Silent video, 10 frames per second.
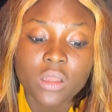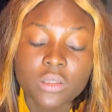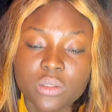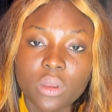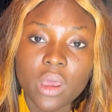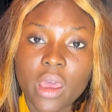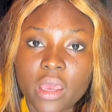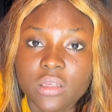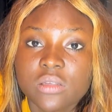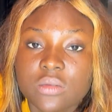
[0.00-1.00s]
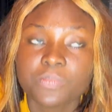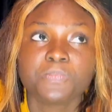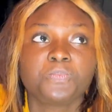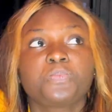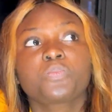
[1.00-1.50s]
so guys
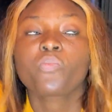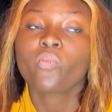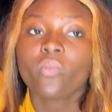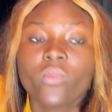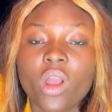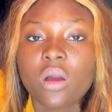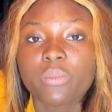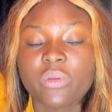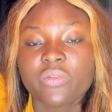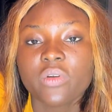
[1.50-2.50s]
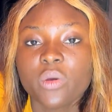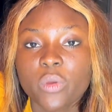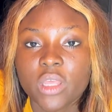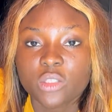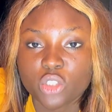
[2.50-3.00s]
before
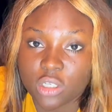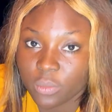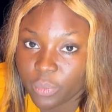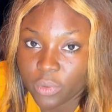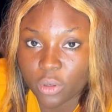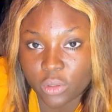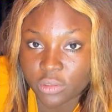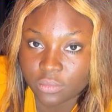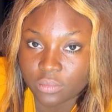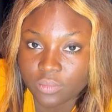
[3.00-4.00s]
we jump on